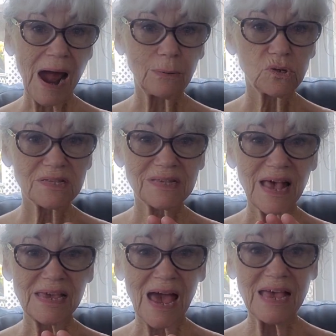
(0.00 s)
I would
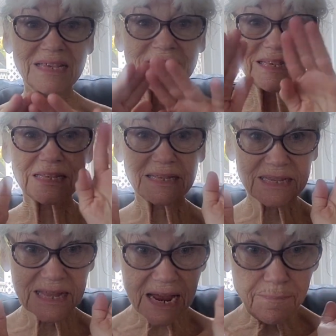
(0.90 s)
say a
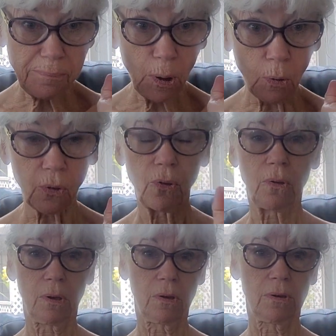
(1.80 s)
staple
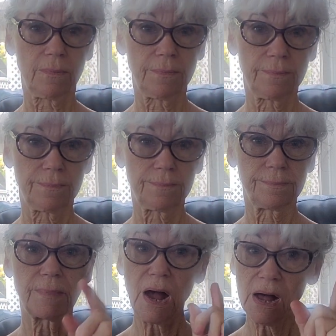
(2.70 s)

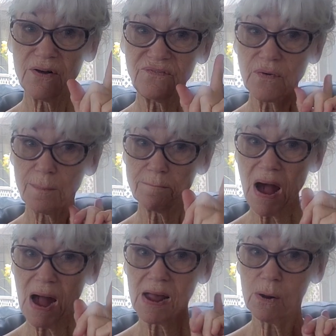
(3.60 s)
of
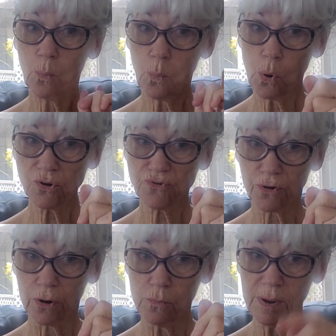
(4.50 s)
my
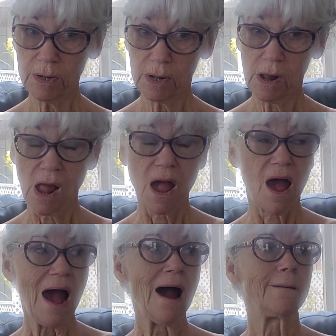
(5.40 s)
wardrobe.
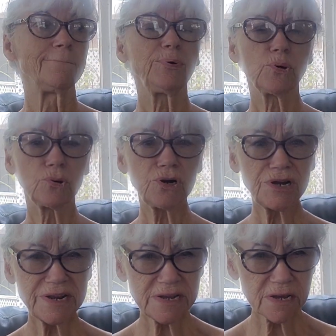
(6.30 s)
I'm
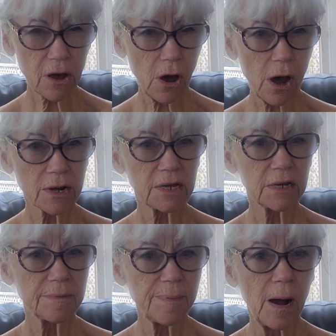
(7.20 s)
pretty caught
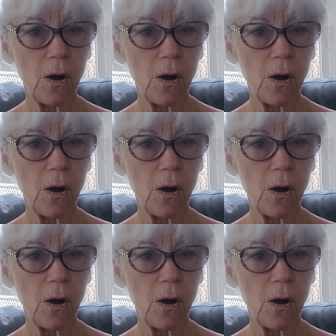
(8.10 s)
up